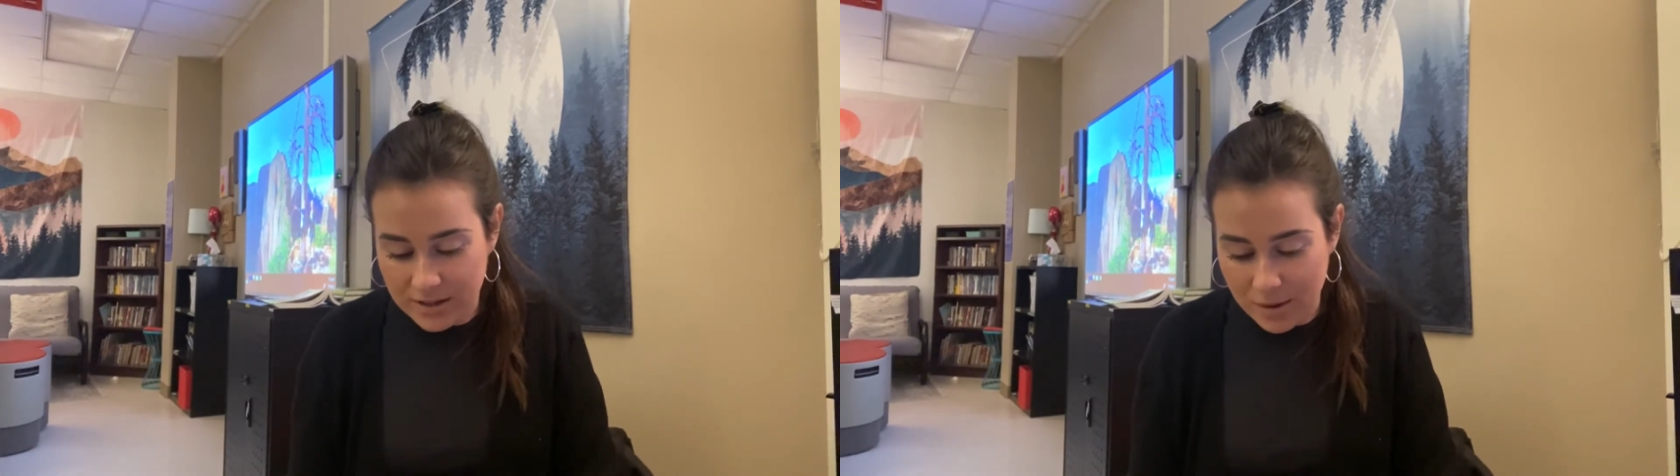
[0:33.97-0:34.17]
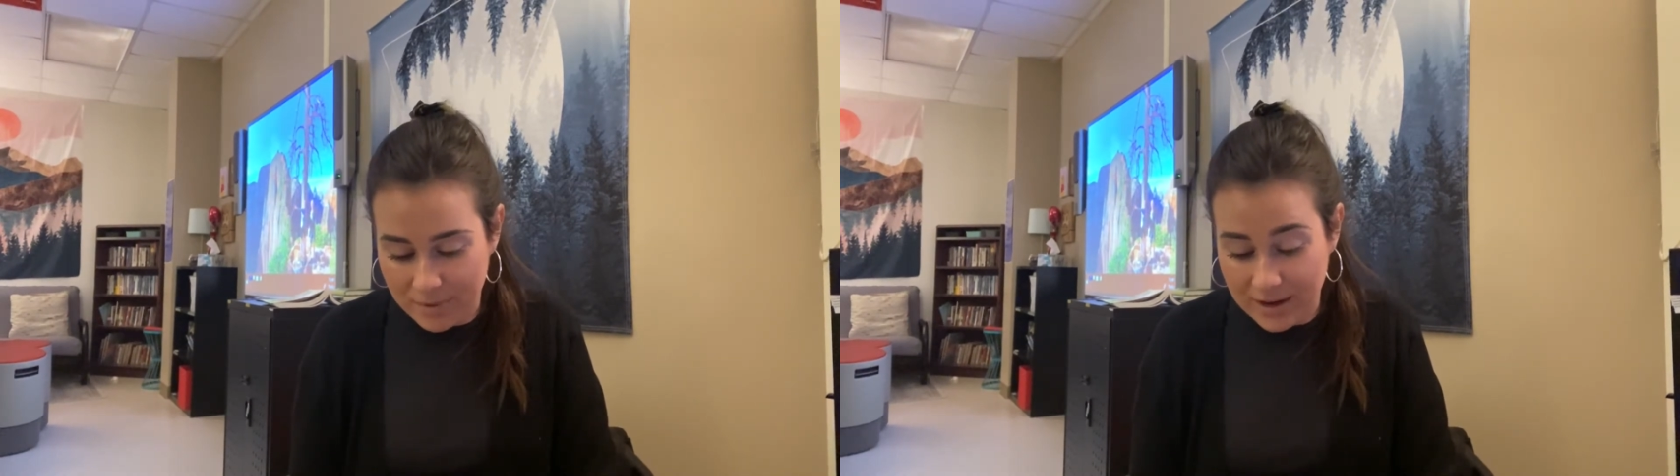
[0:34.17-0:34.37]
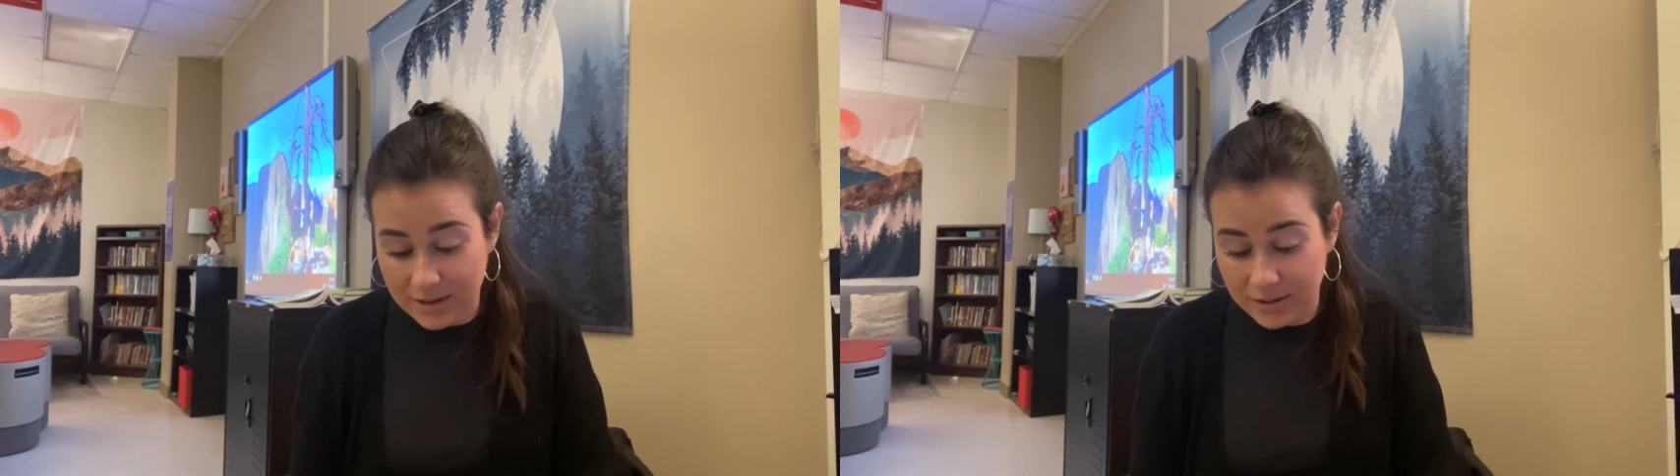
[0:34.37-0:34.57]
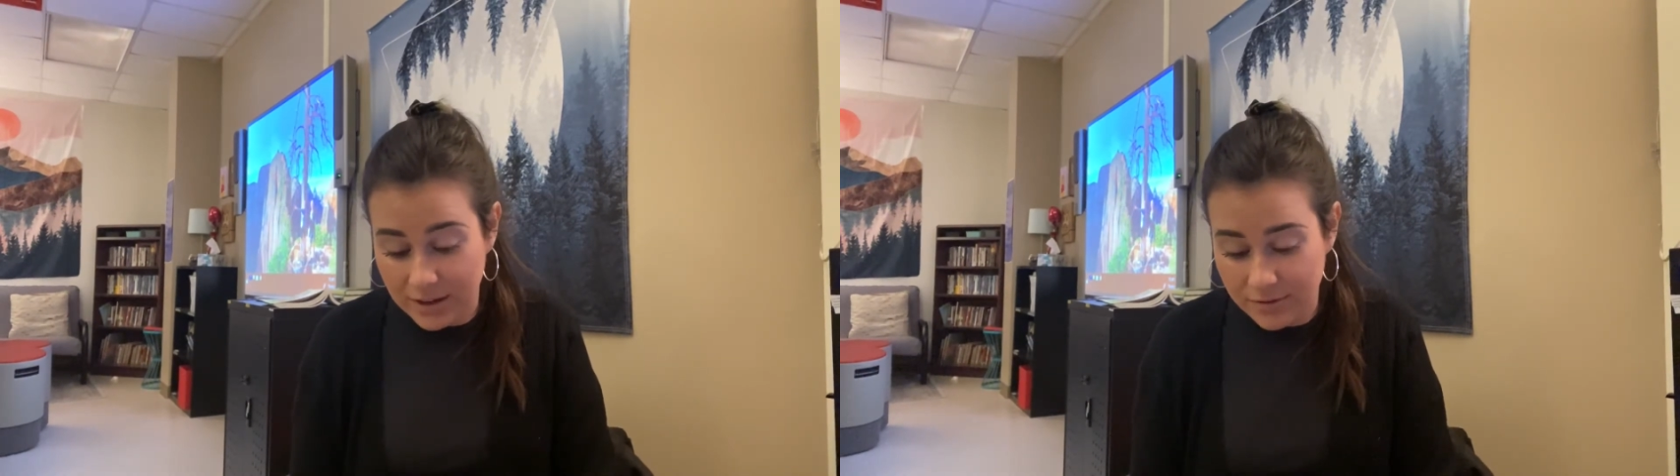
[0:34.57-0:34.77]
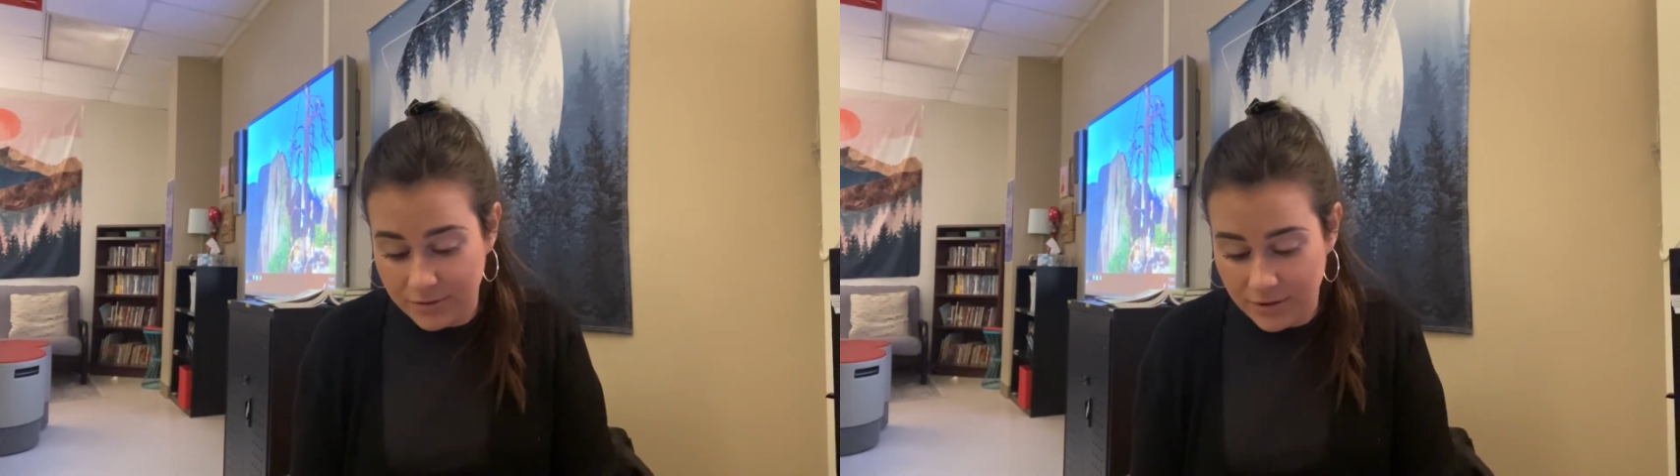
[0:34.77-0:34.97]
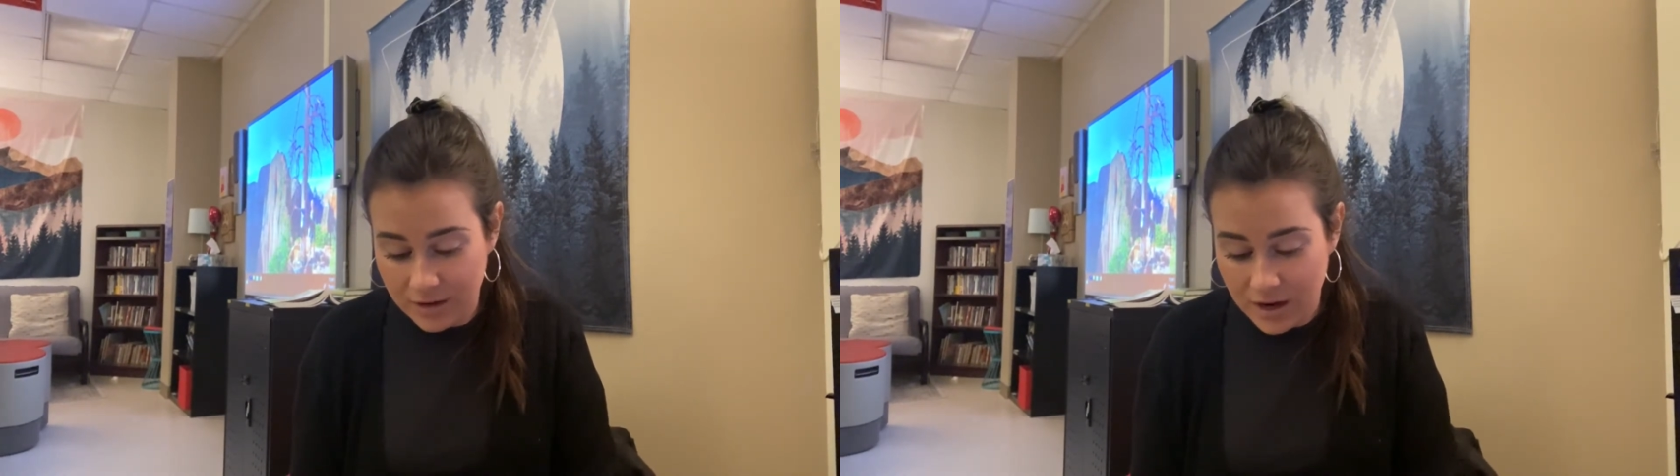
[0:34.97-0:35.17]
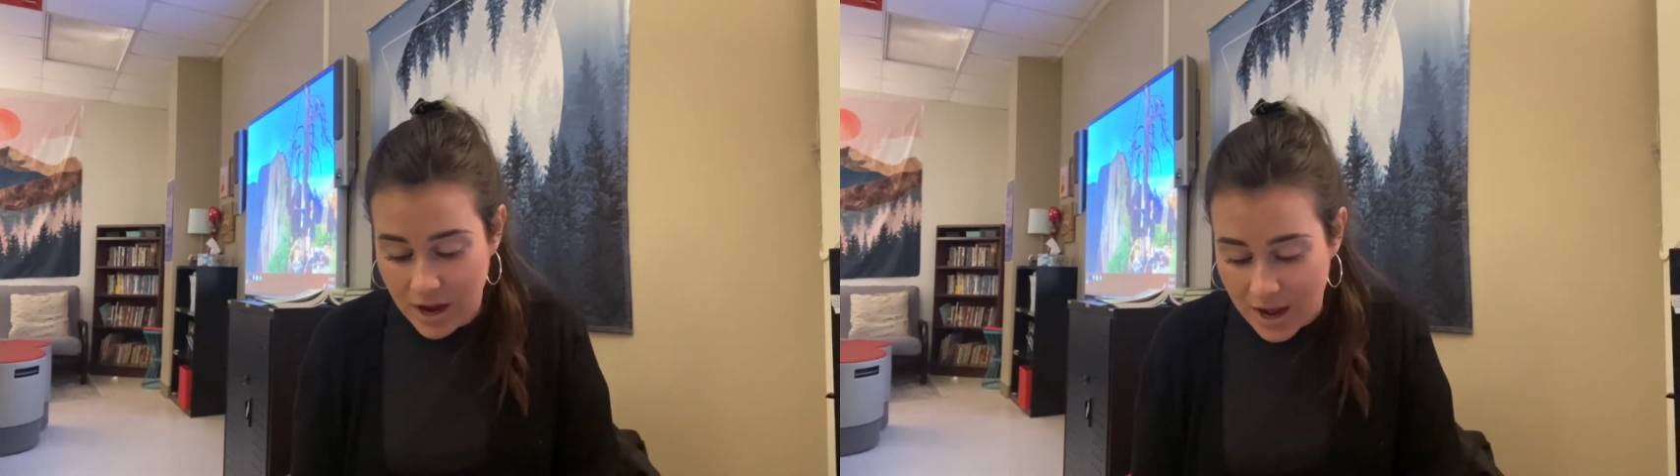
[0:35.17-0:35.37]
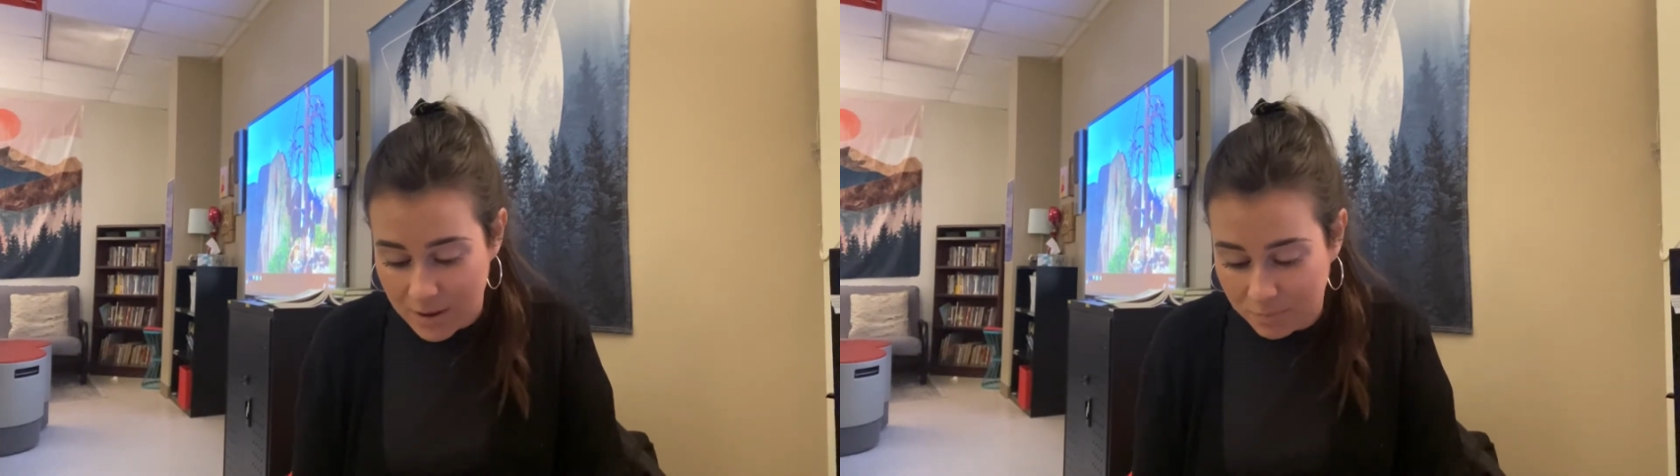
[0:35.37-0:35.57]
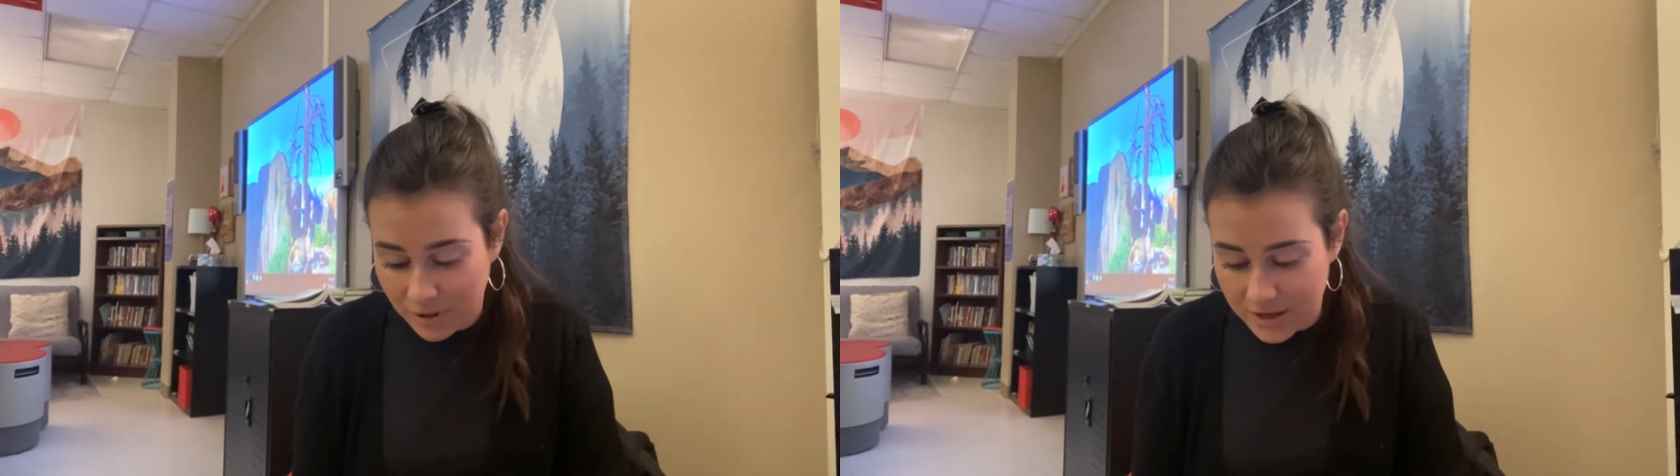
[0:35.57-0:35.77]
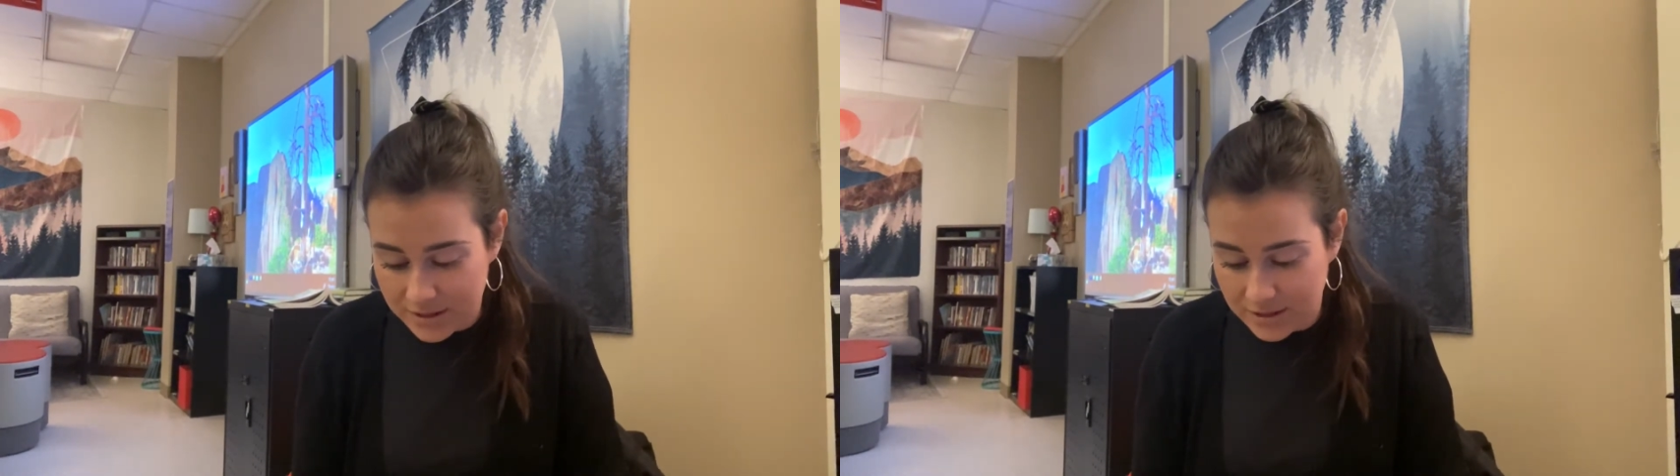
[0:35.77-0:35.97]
I began to lift and place